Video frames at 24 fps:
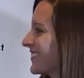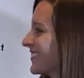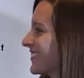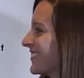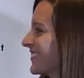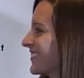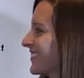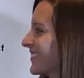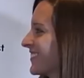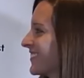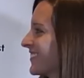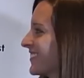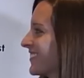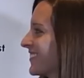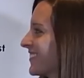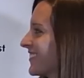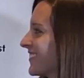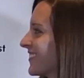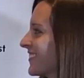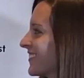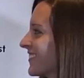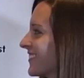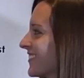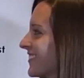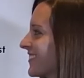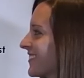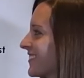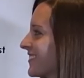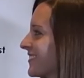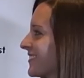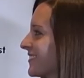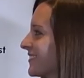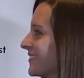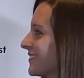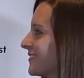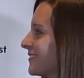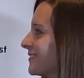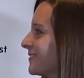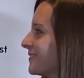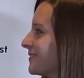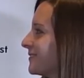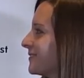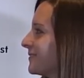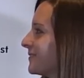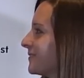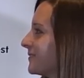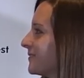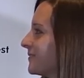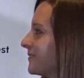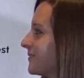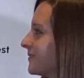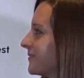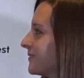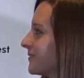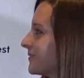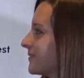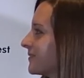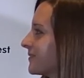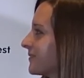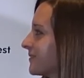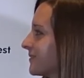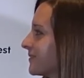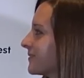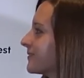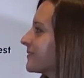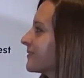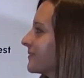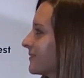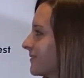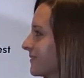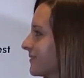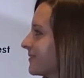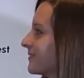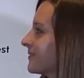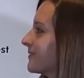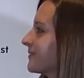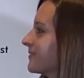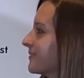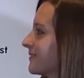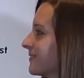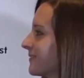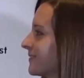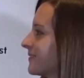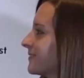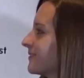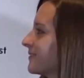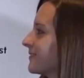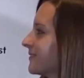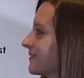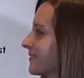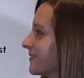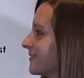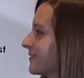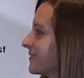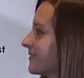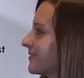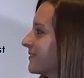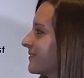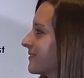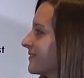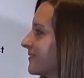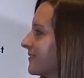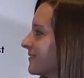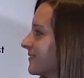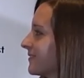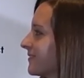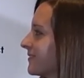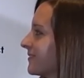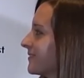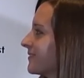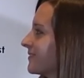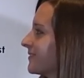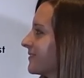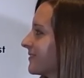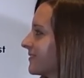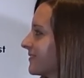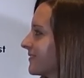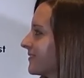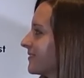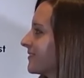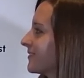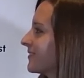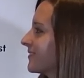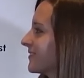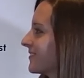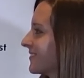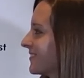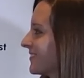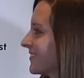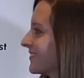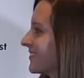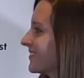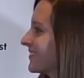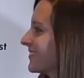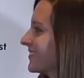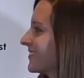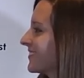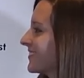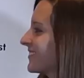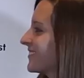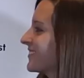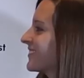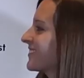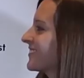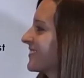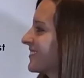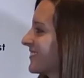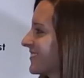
This person isn't speaking.